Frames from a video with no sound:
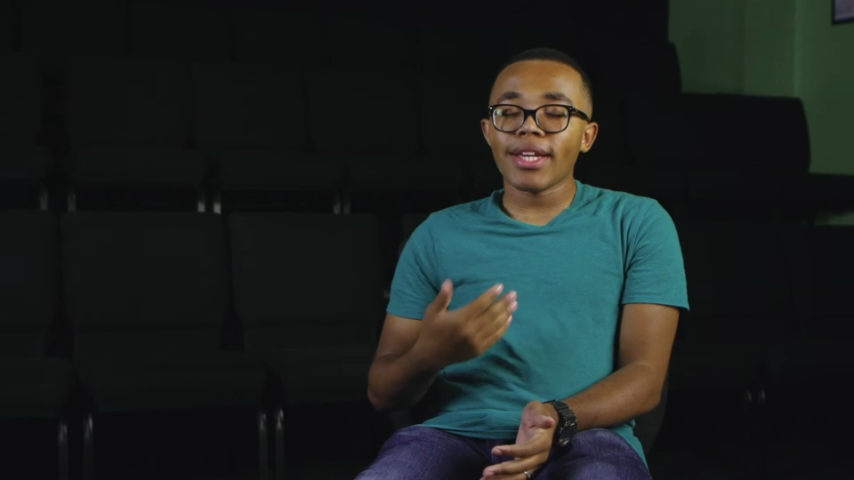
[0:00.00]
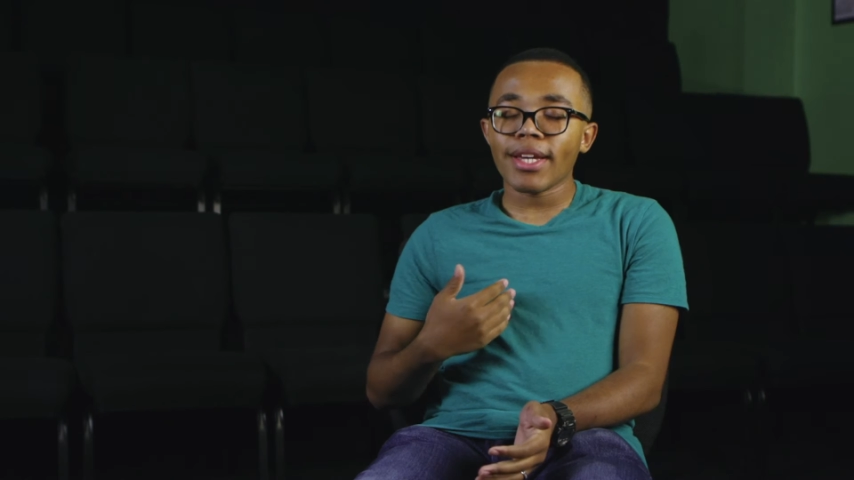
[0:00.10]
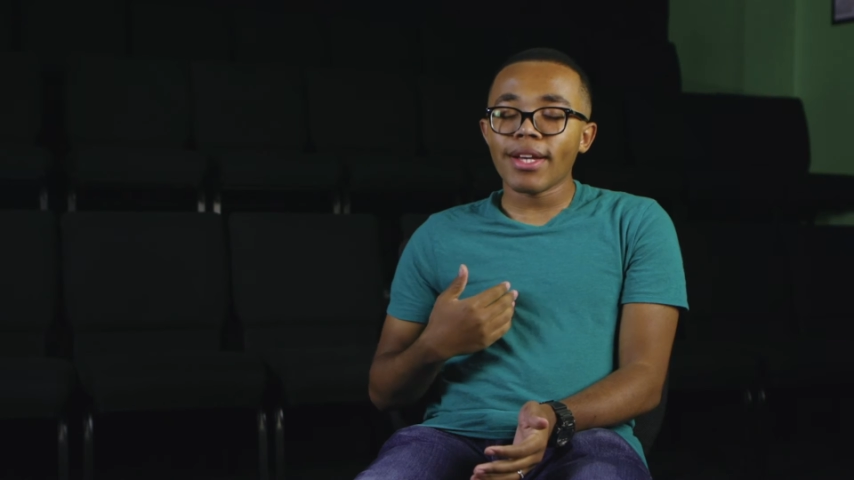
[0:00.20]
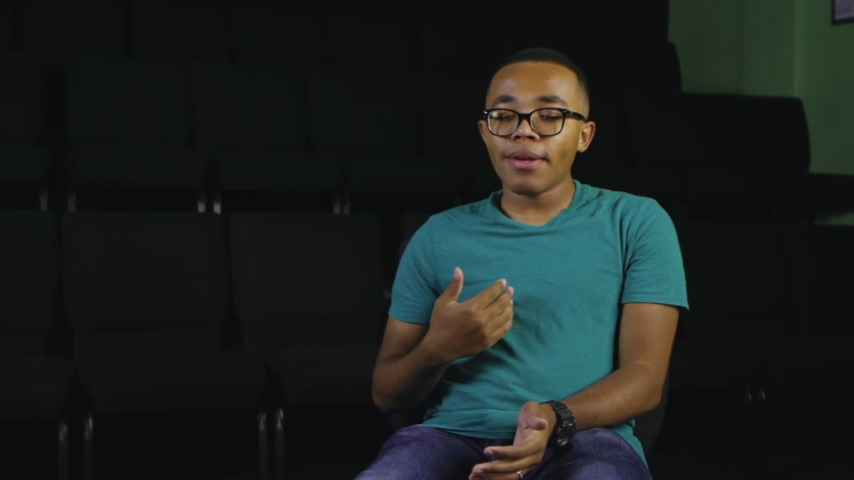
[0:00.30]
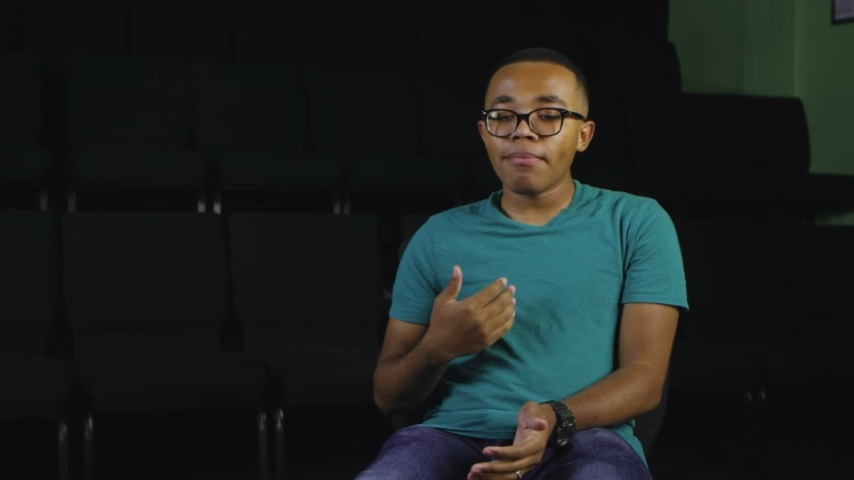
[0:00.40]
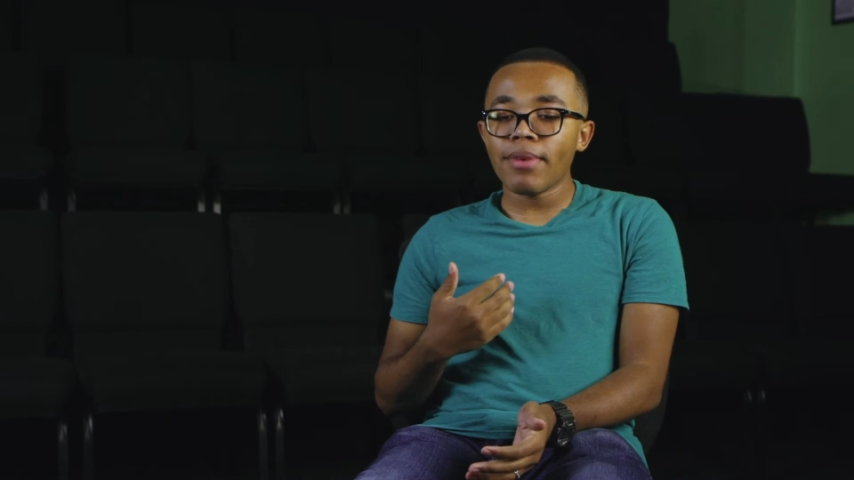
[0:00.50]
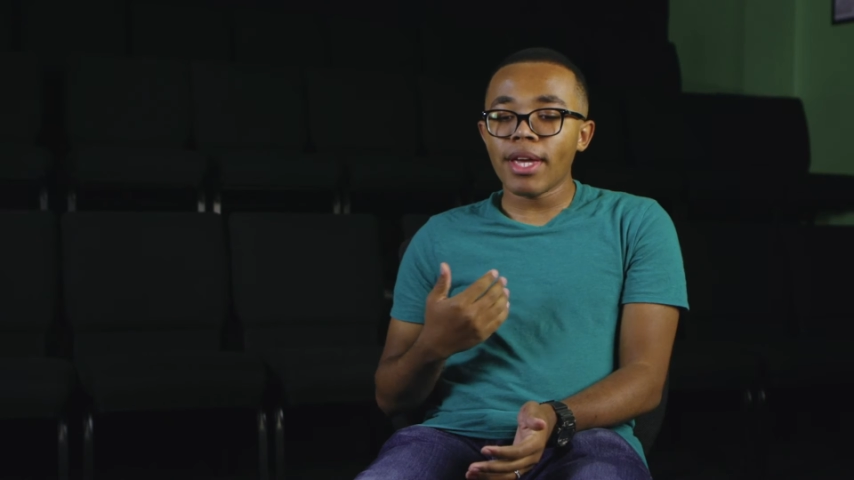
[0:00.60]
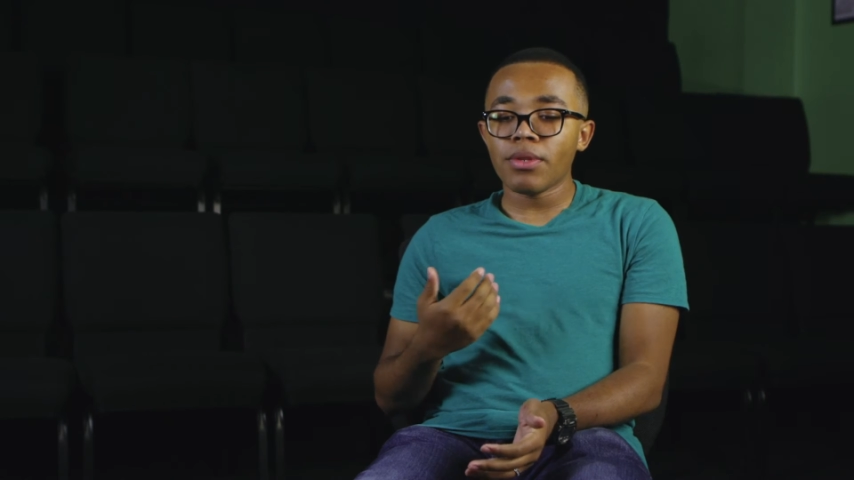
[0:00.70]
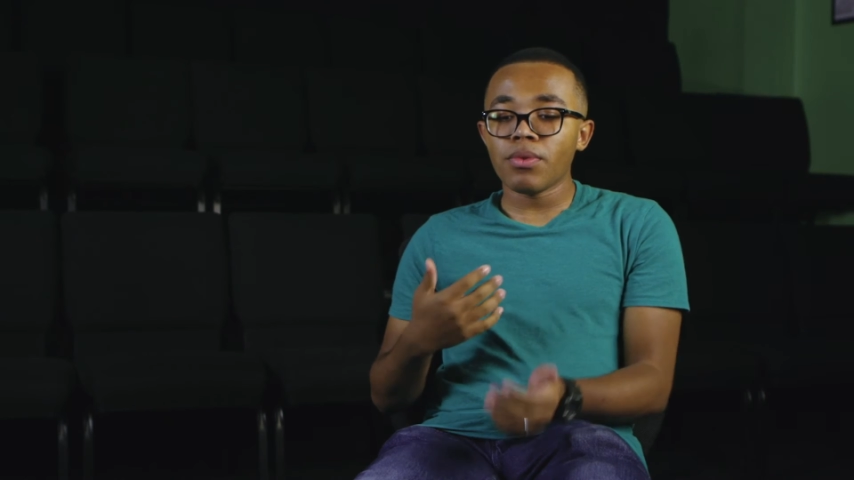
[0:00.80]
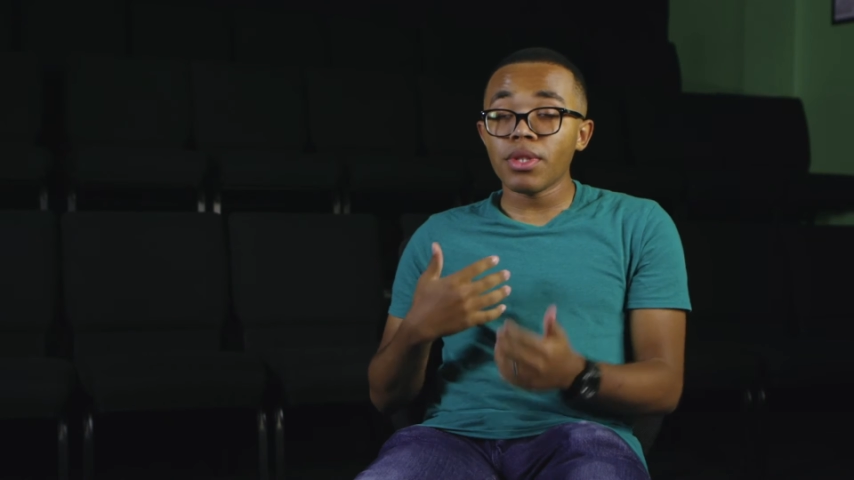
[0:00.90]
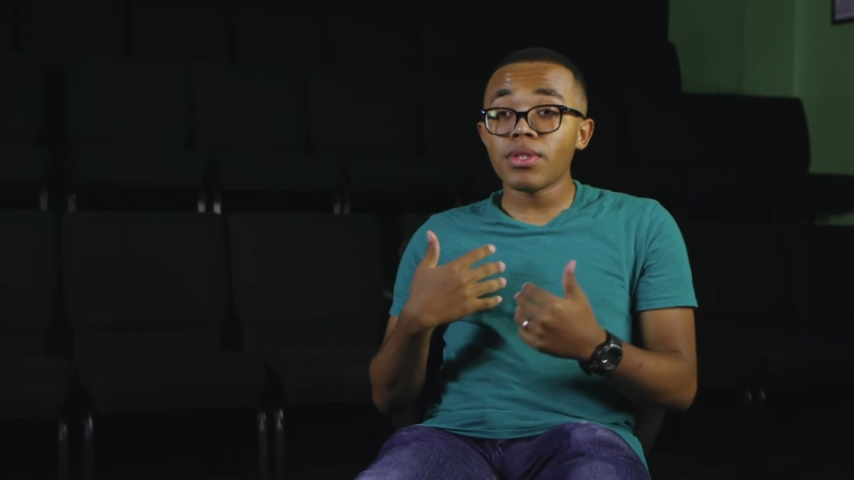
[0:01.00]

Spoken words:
I can come and really